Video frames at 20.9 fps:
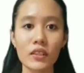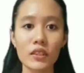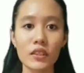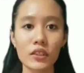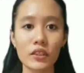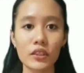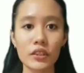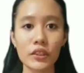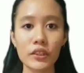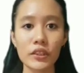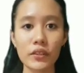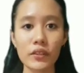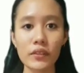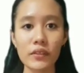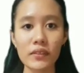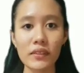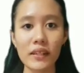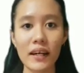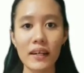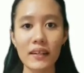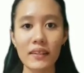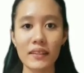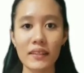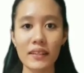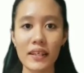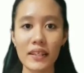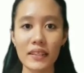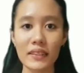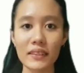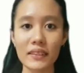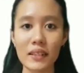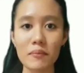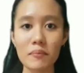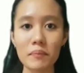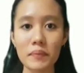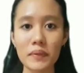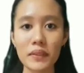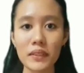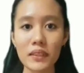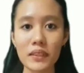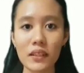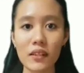Shown are the
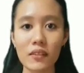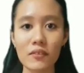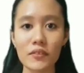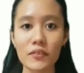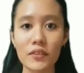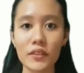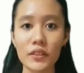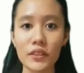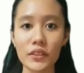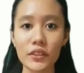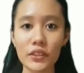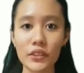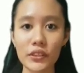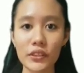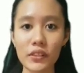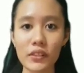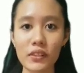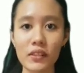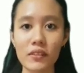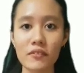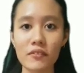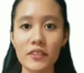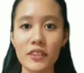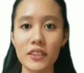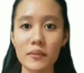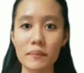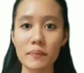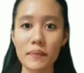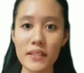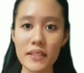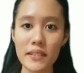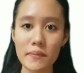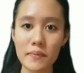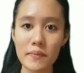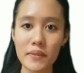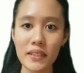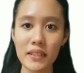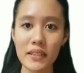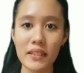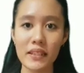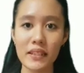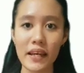example of contour of displacement
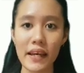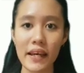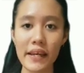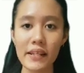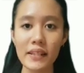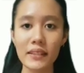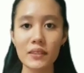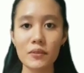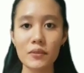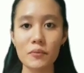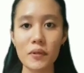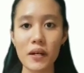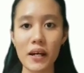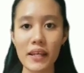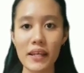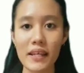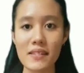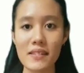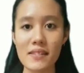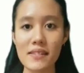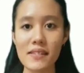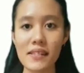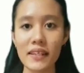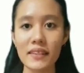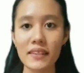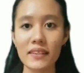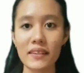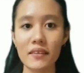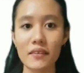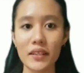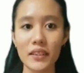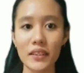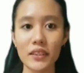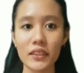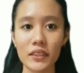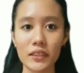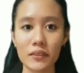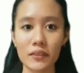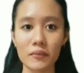in X, Y, and Z direction.